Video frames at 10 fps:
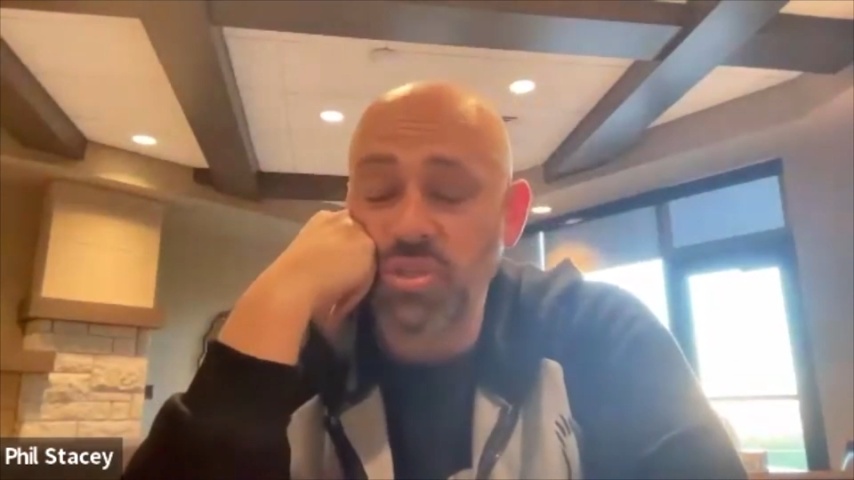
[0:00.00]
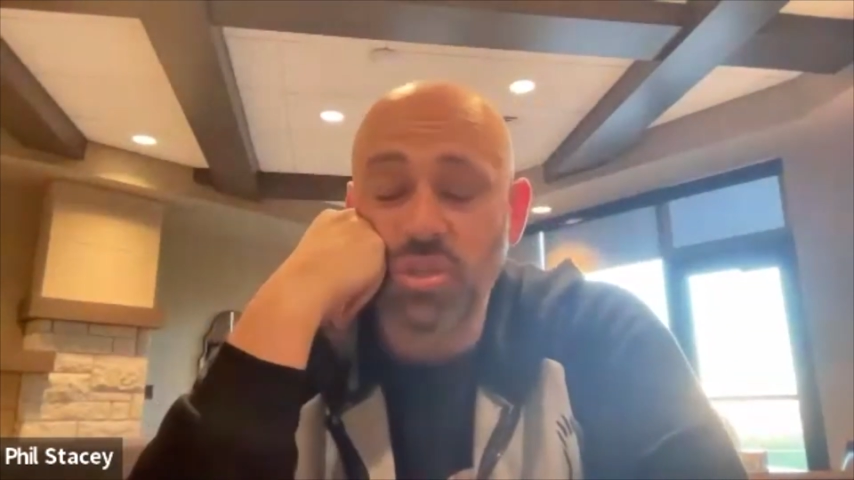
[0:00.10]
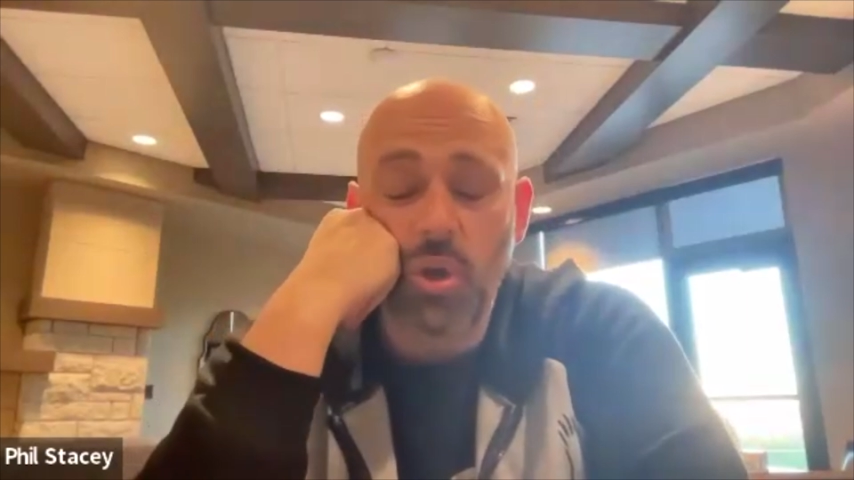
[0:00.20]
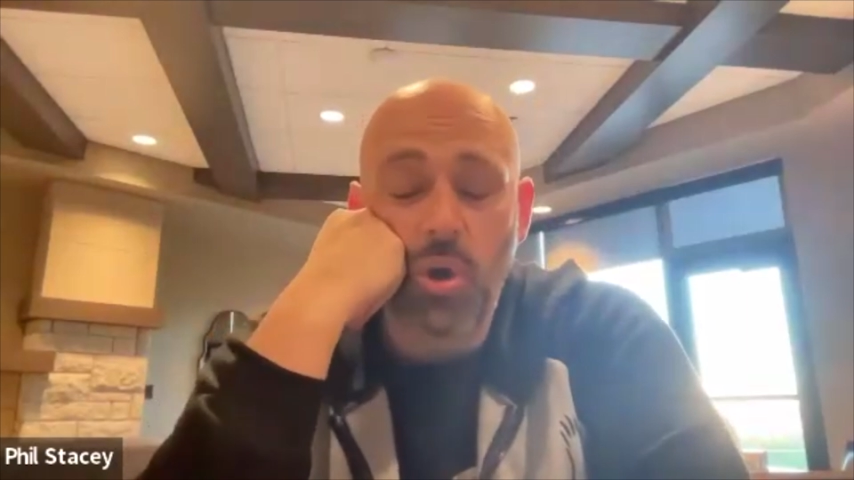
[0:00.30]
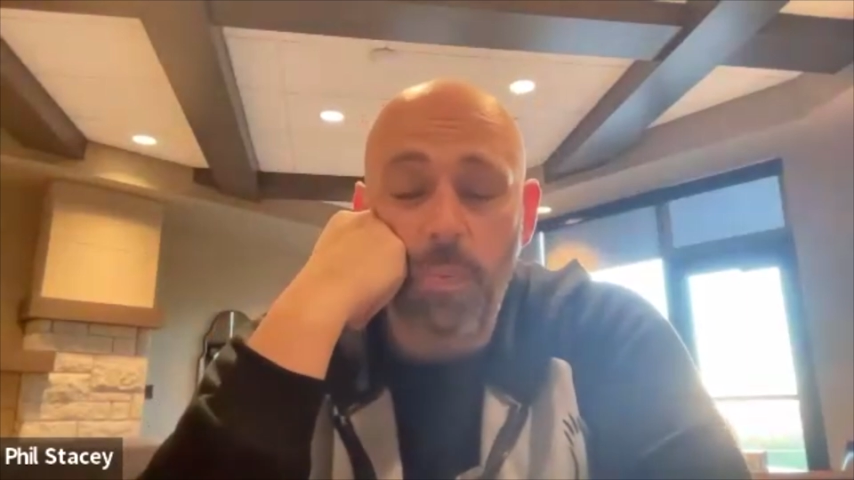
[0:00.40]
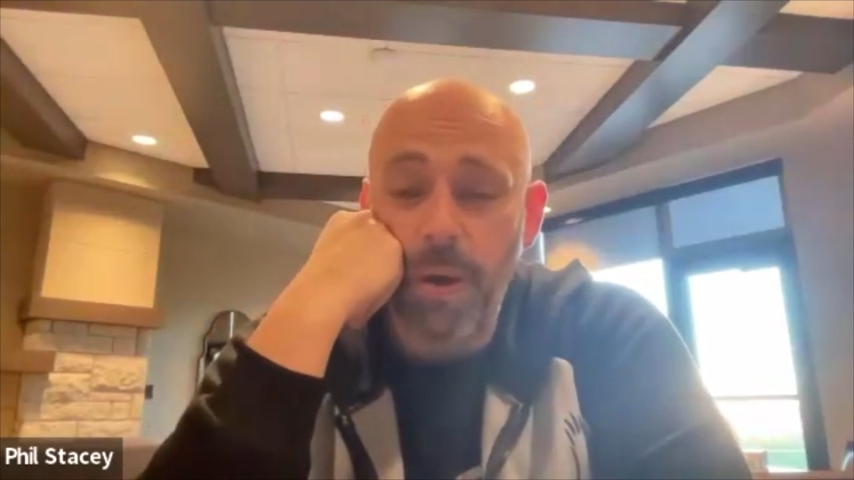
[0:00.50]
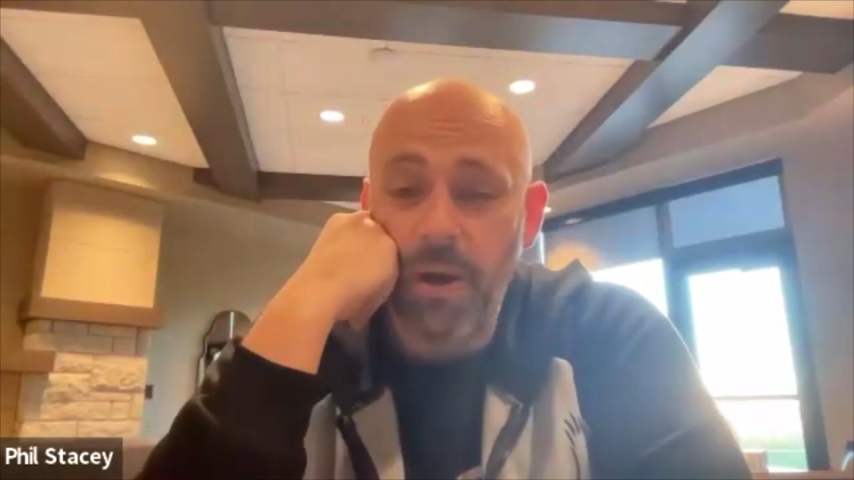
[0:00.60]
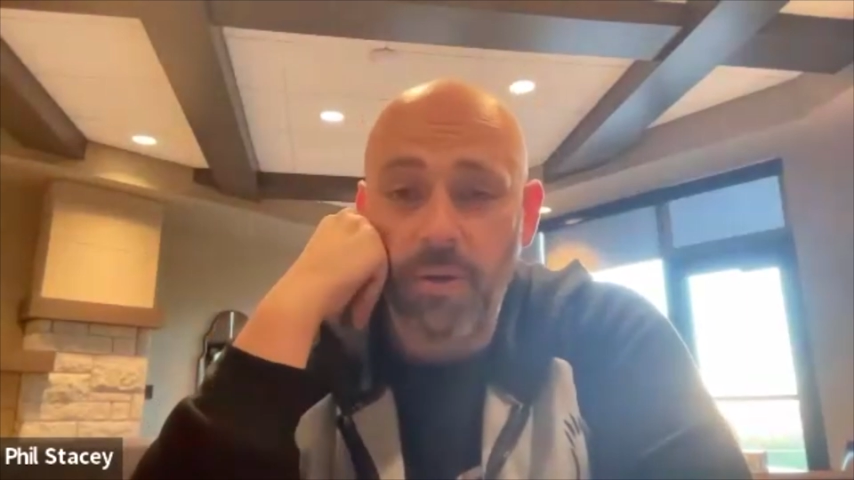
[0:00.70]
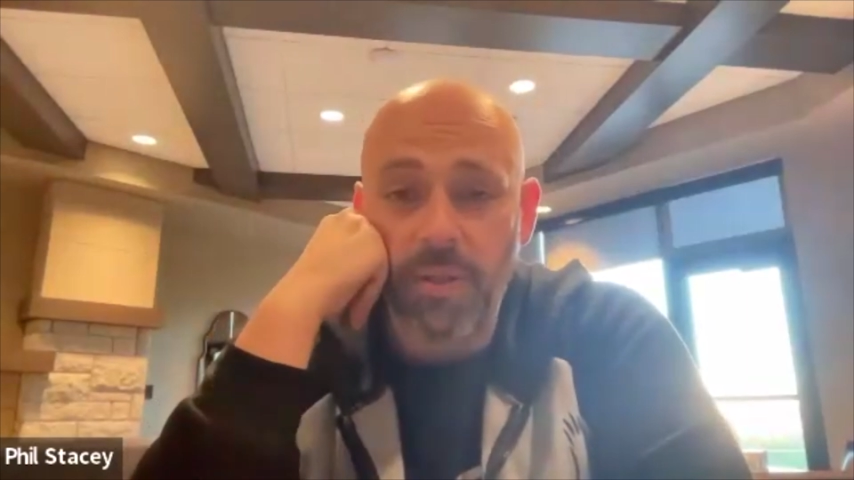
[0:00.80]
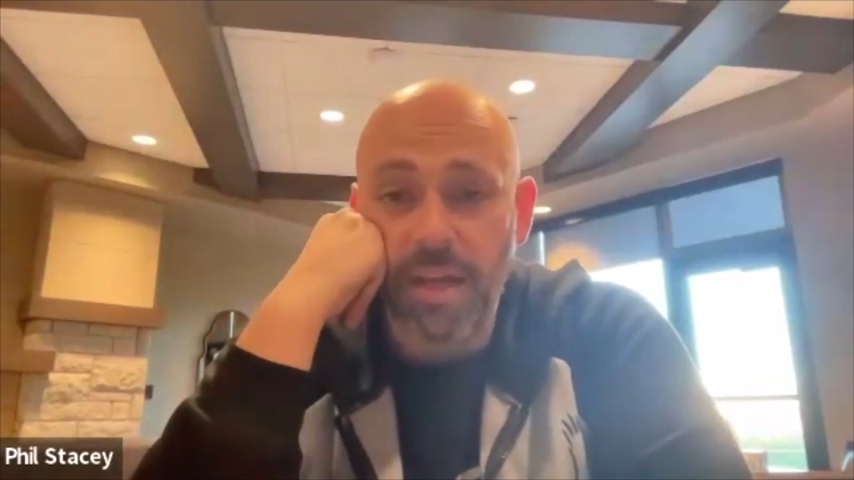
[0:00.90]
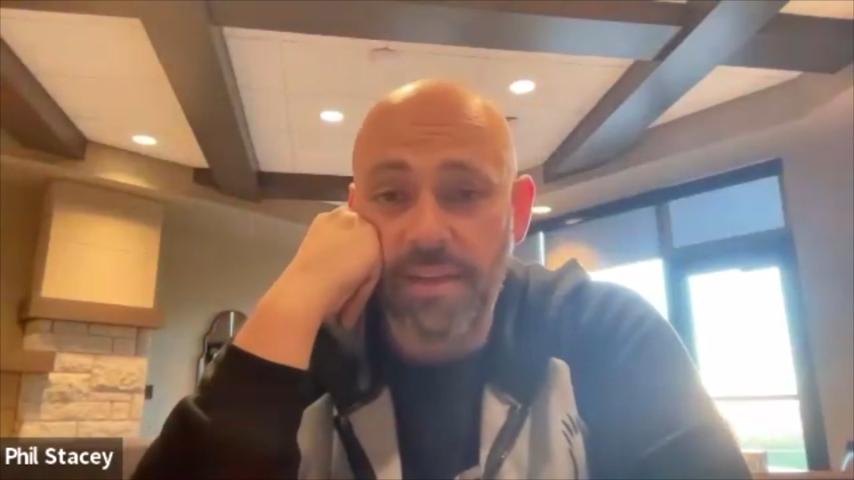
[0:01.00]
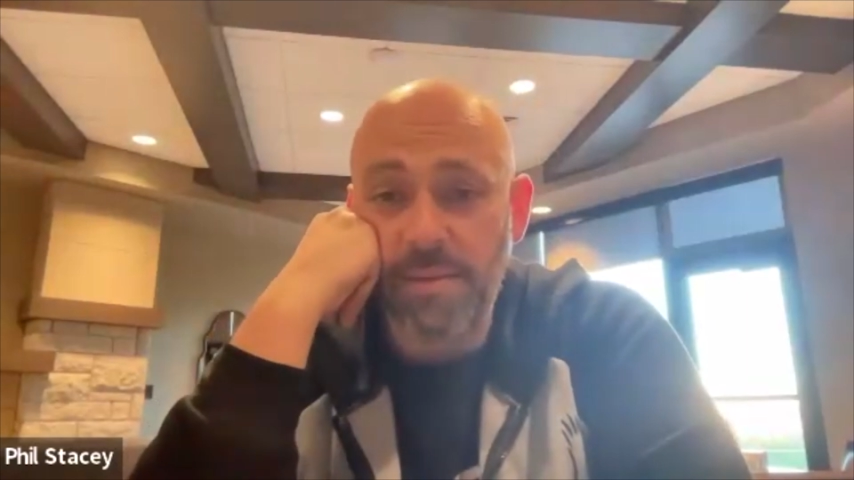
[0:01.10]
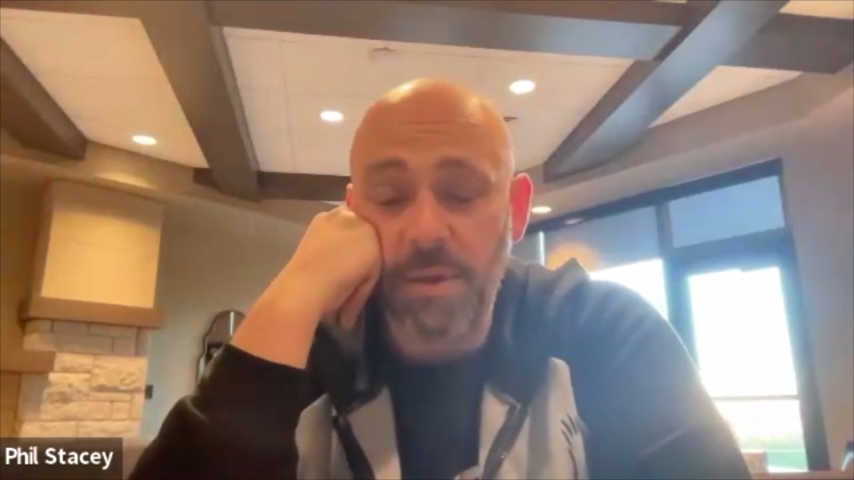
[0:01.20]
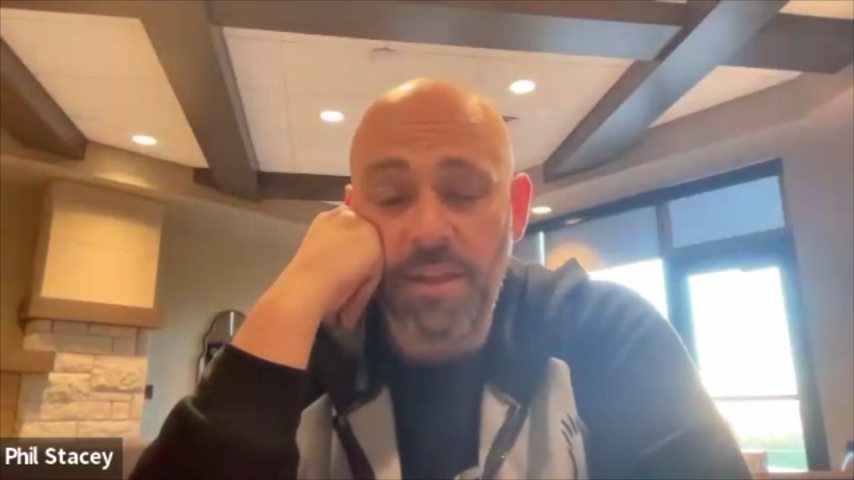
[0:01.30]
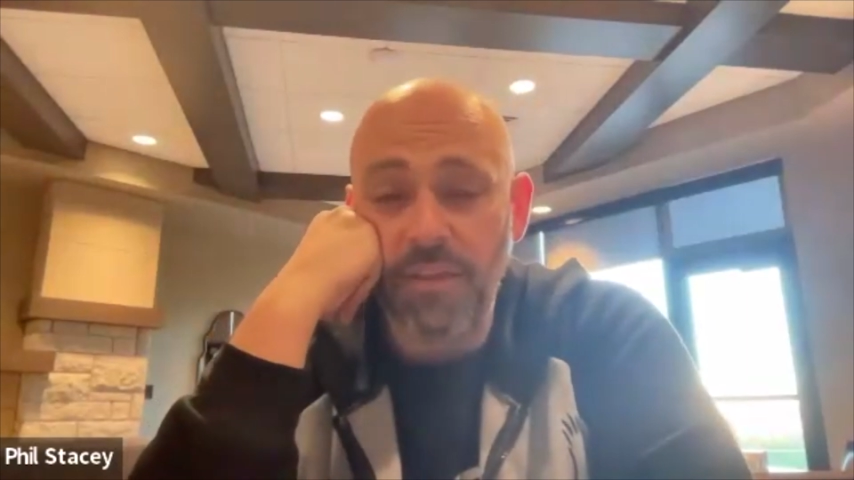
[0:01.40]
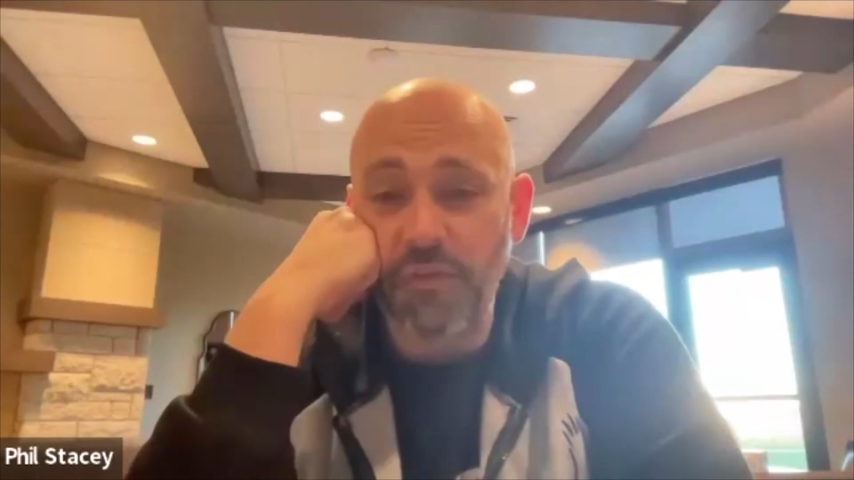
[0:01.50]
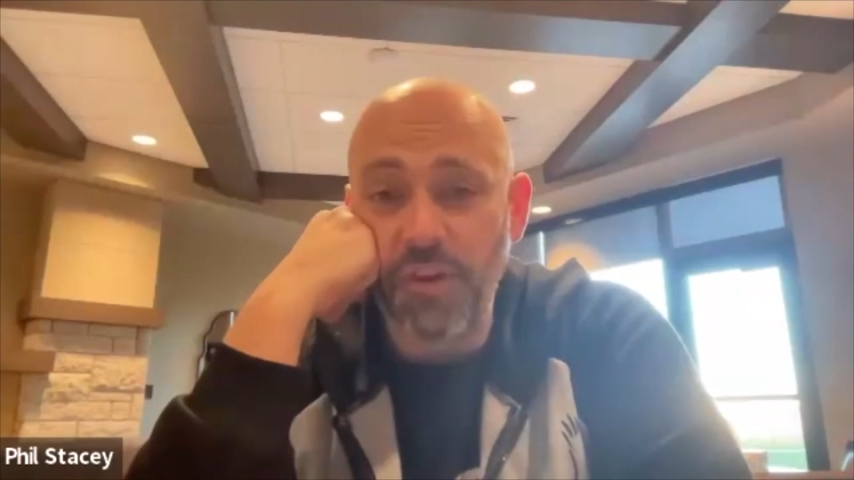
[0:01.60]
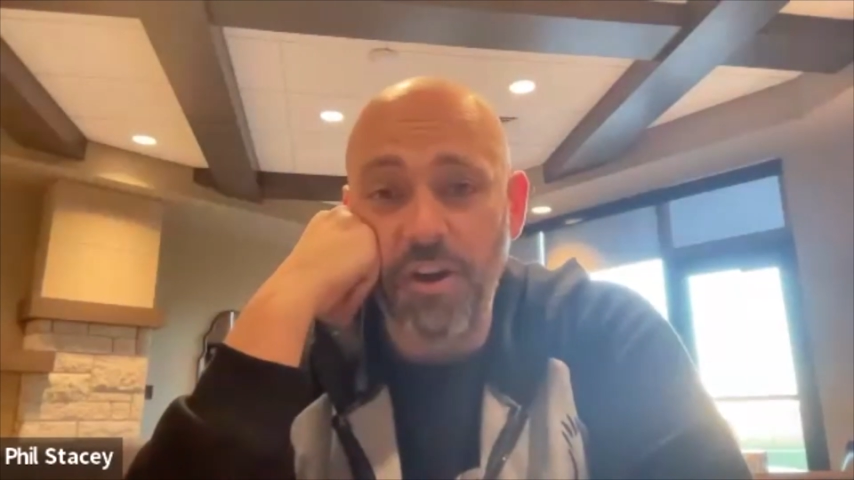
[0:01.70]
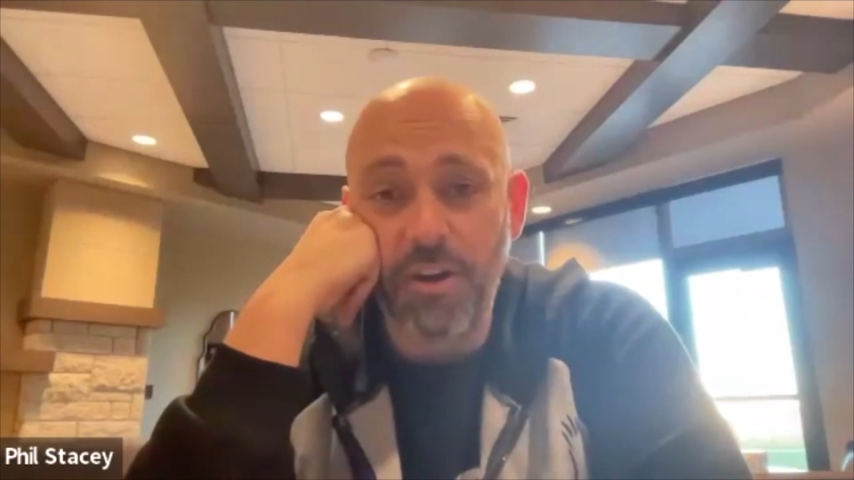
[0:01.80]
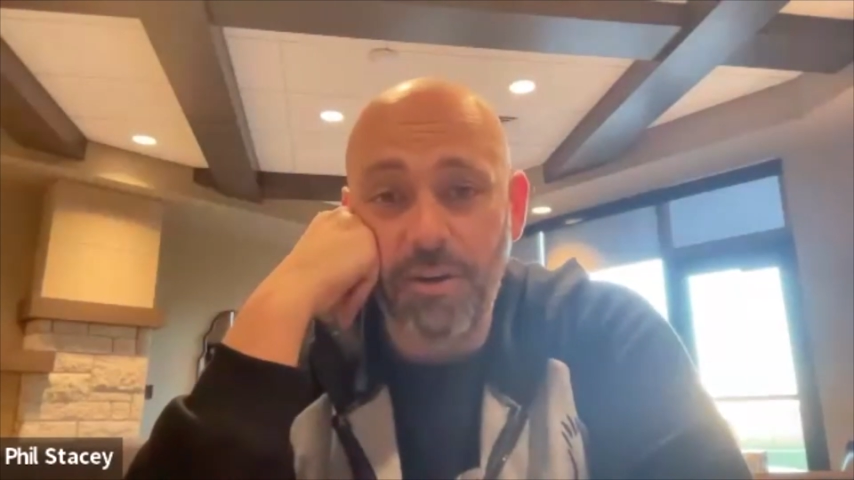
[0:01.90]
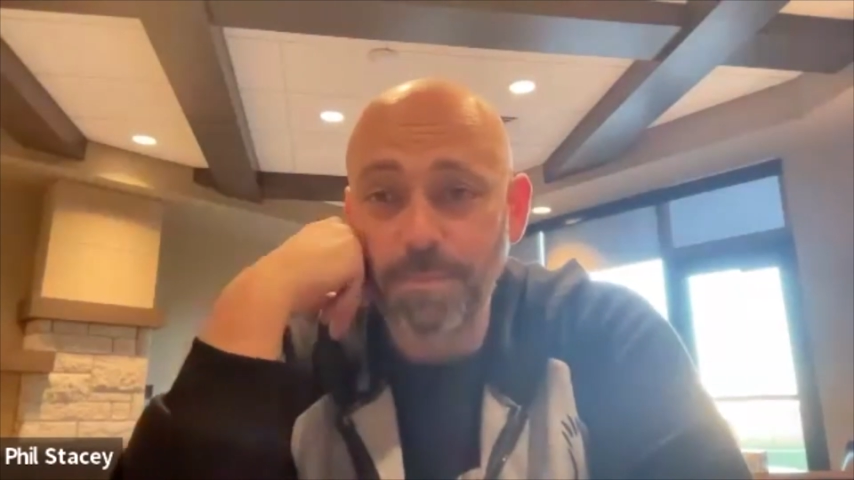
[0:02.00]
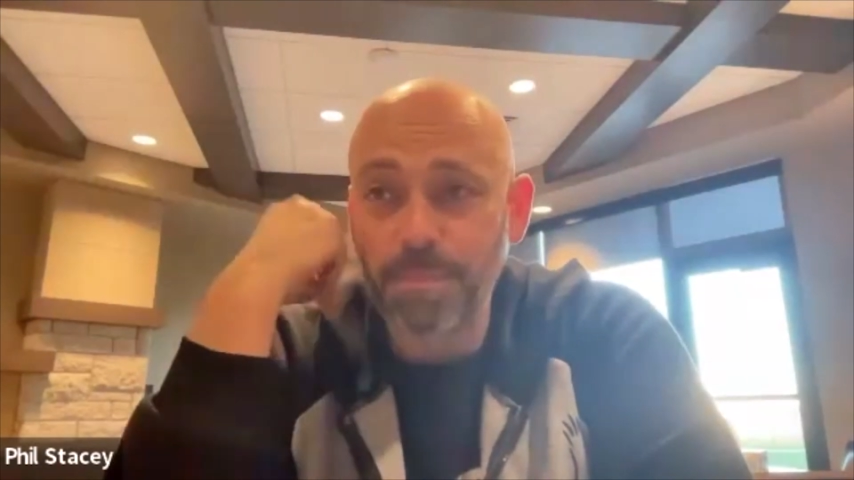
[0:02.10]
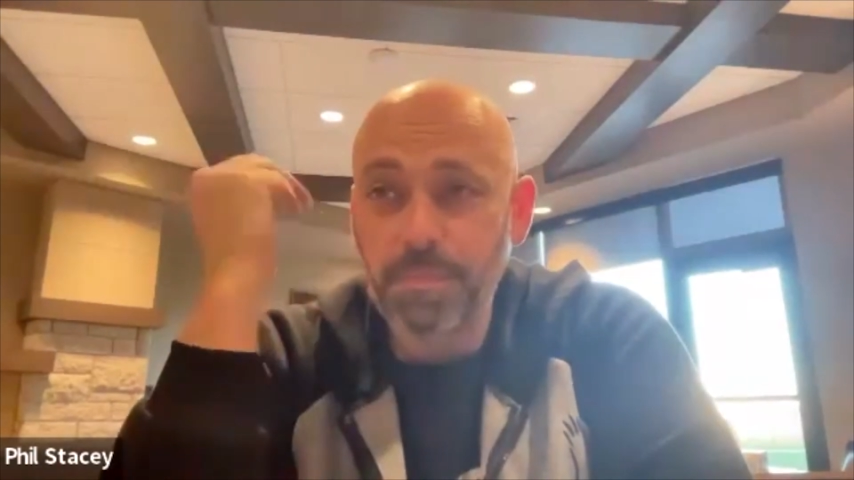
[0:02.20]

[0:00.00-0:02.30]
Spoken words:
so paralyzing, man. The fear,